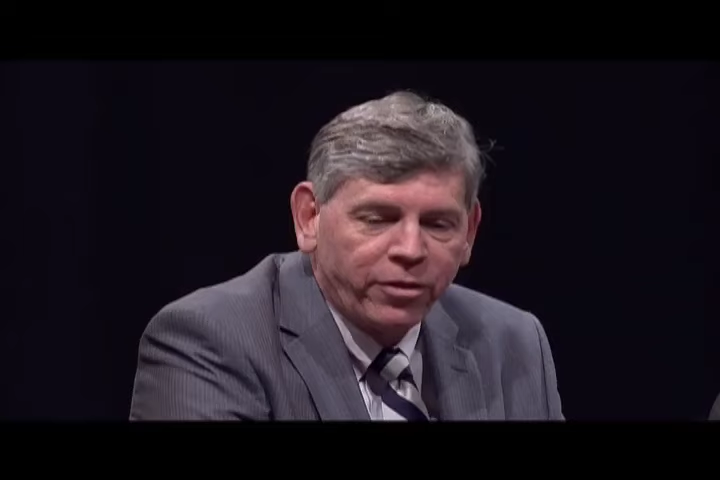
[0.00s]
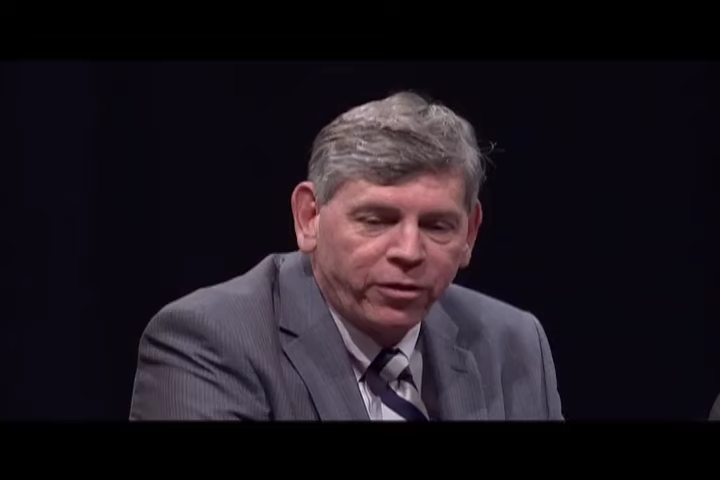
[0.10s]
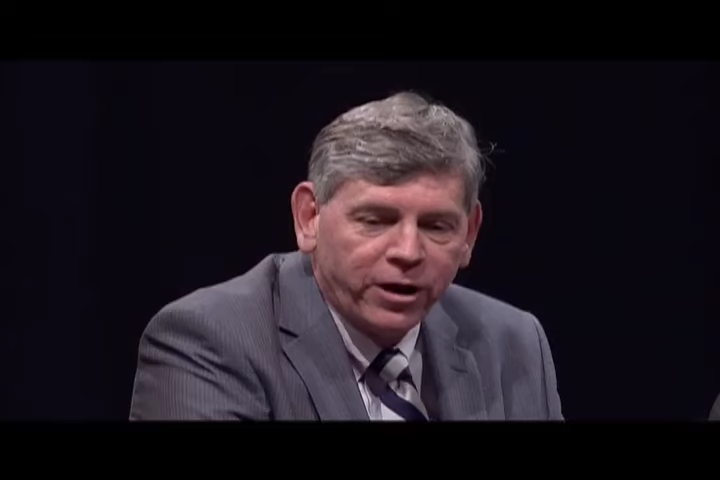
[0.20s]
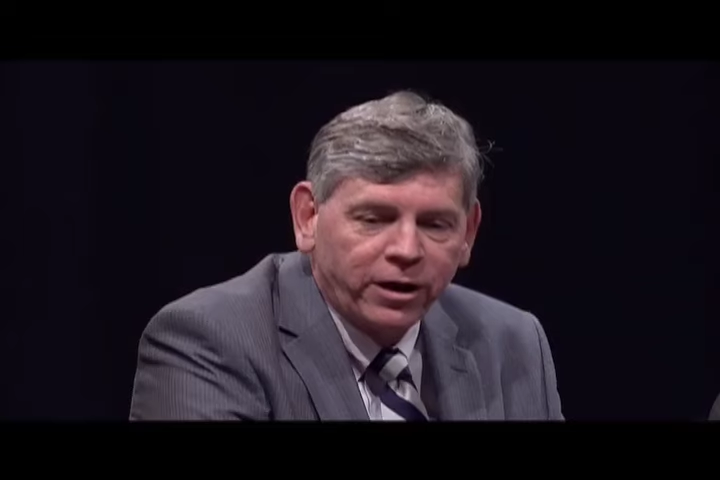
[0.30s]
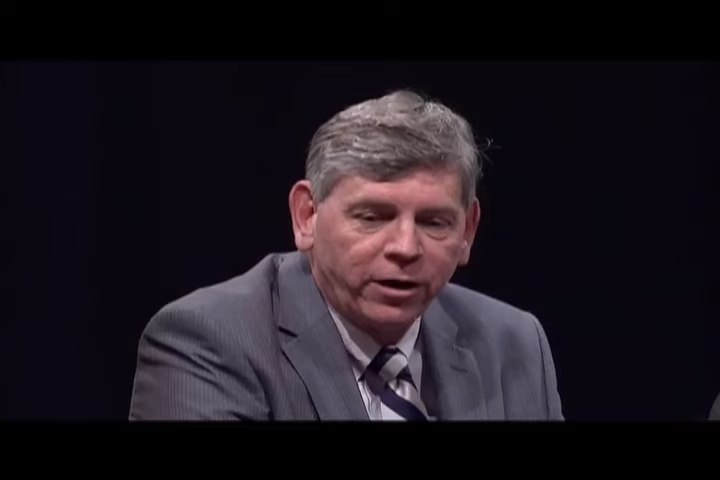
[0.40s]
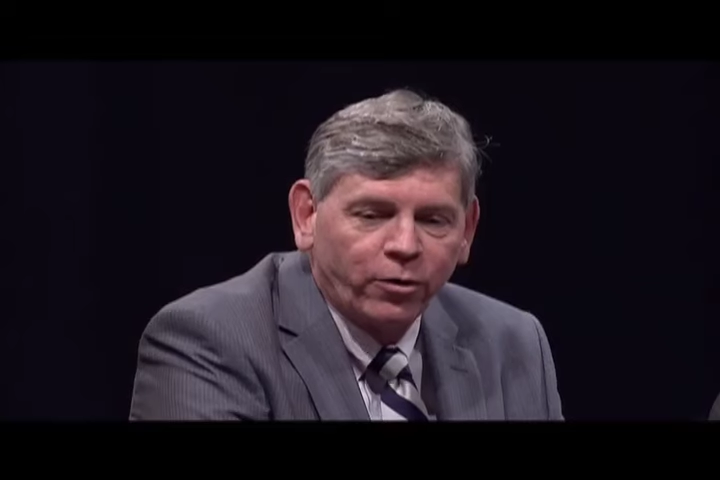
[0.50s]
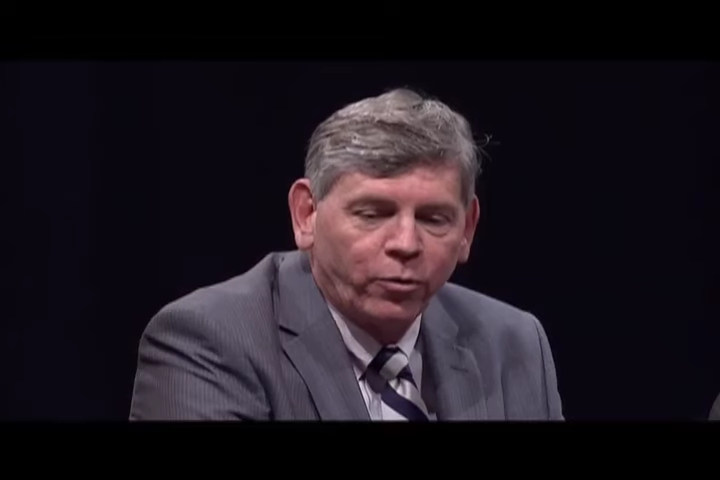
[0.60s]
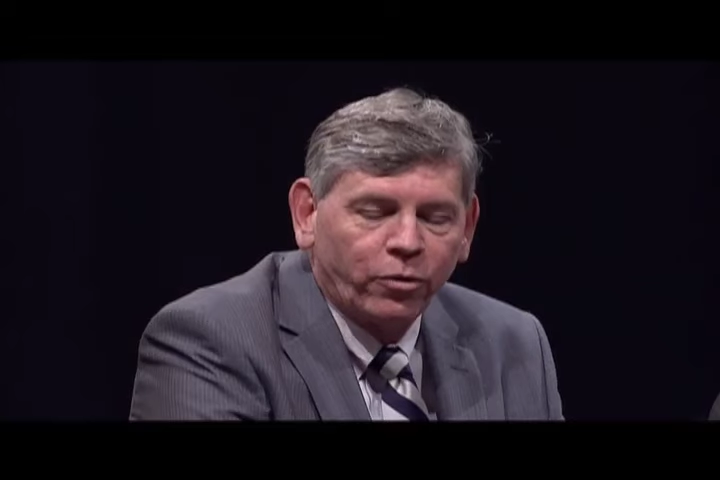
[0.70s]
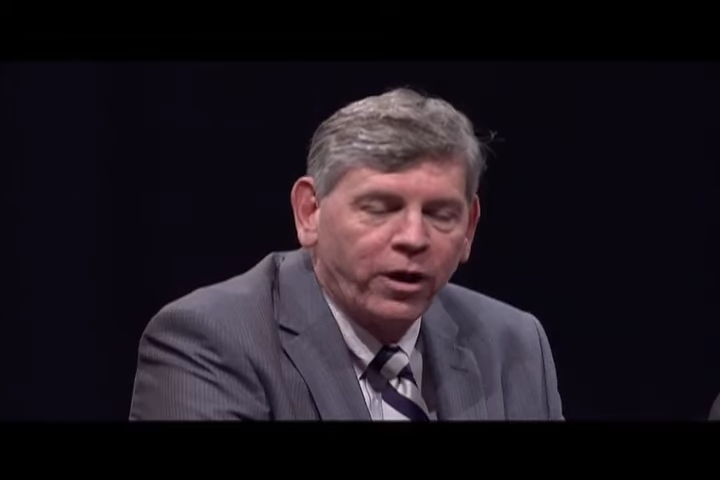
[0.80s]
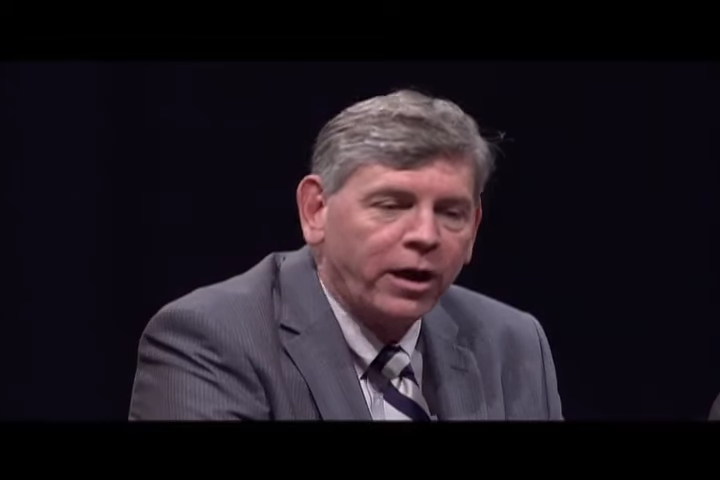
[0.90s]
think
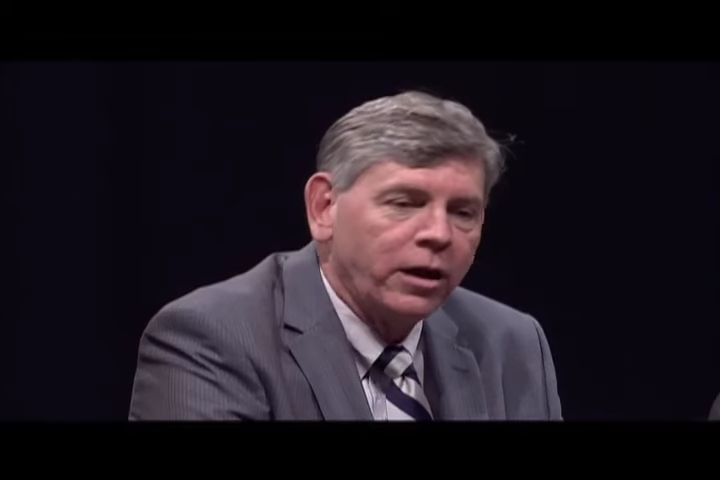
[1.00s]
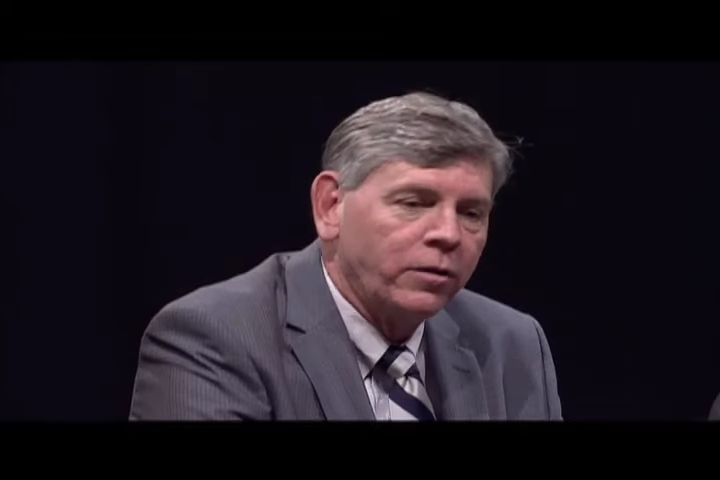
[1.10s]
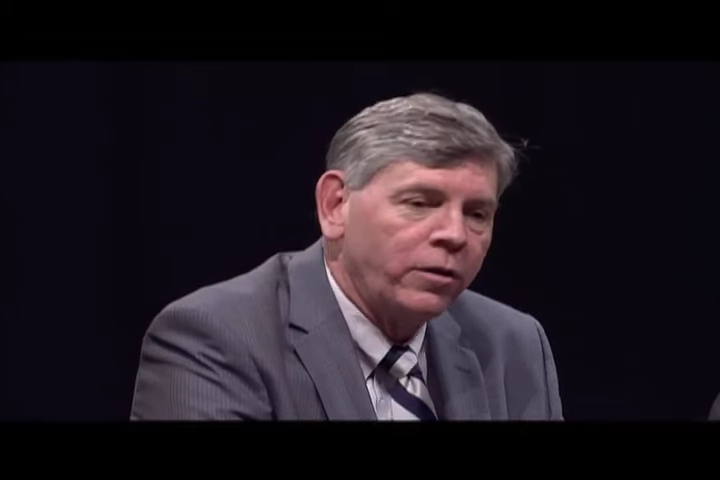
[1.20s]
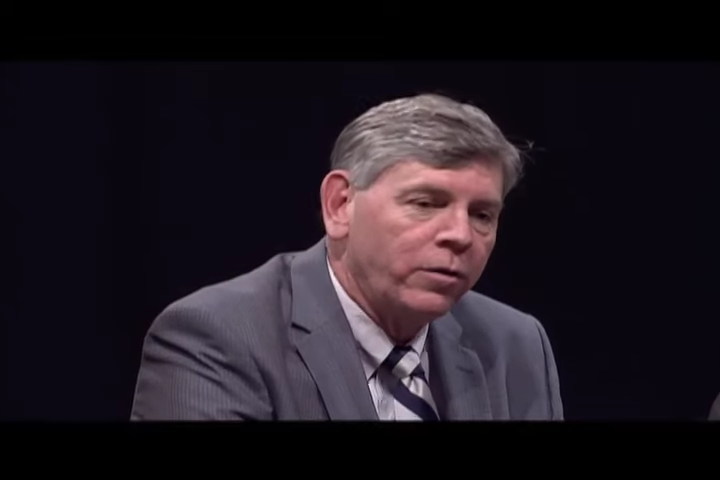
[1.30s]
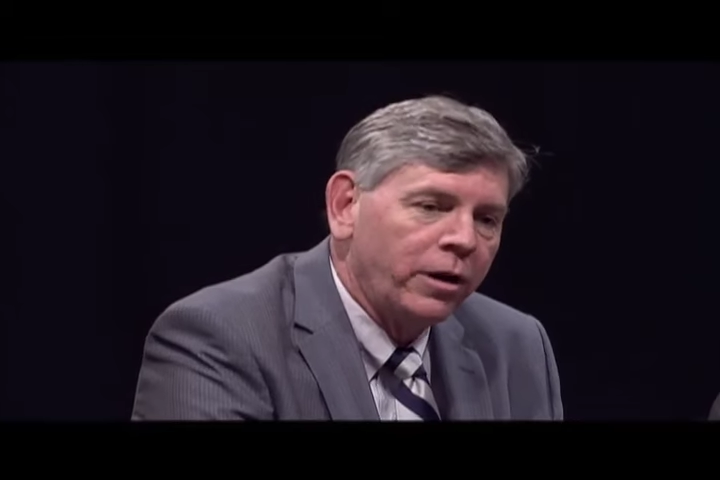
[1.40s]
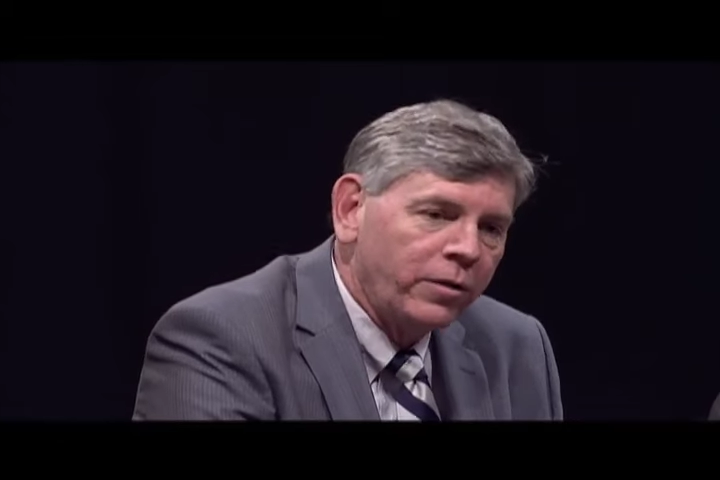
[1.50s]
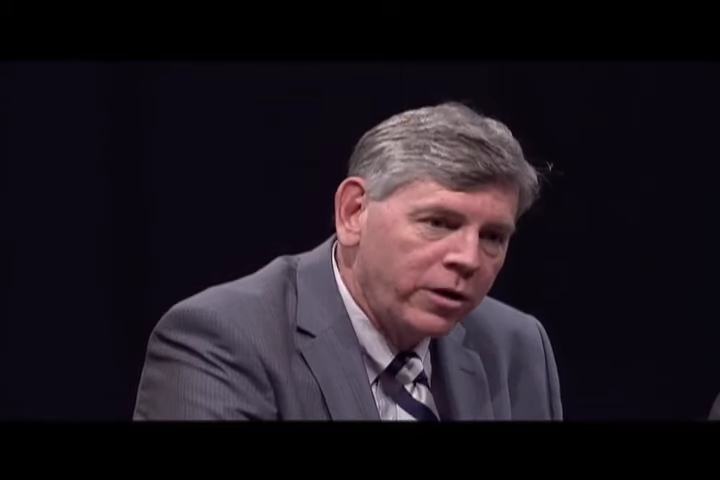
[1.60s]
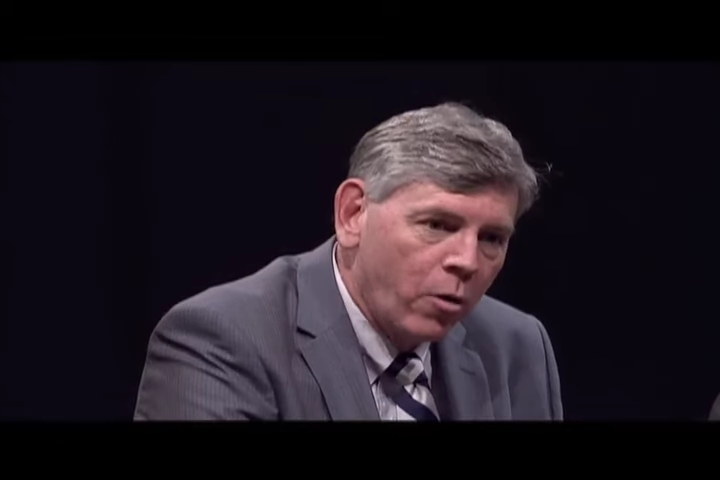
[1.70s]
that in the